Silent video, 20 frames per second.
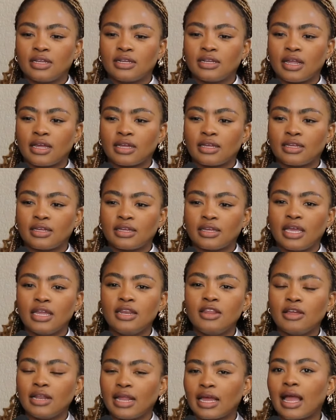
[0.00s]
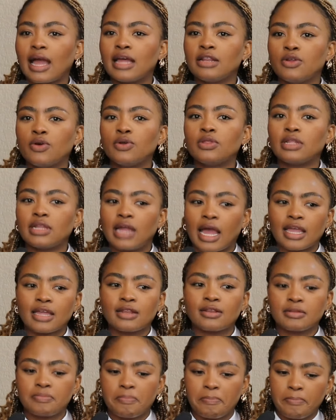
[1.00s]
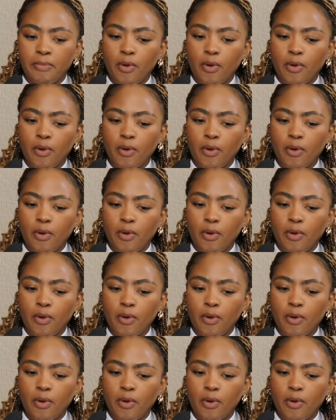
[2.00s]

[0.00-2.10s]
like any like I know I can